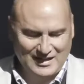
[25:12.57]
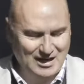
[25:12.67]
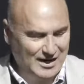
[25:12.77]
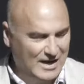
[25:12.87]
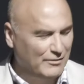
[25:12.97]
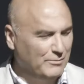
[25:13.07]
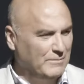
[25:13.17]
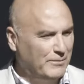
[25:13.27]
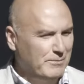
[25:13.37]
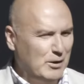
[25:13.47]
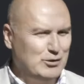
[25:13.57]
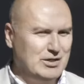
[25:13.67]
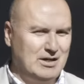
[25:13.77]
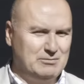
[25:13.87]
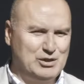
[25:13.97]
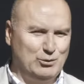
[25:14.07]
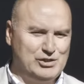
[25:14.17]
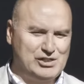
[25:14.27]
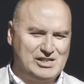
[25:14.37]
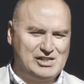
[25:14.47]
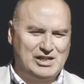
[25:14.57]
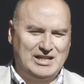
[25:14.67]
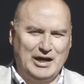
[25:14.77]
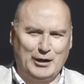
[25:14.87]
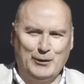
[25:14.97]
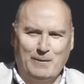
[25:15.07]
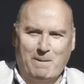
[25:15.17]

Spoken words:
I haven't been promoted. I'm still just the CEO.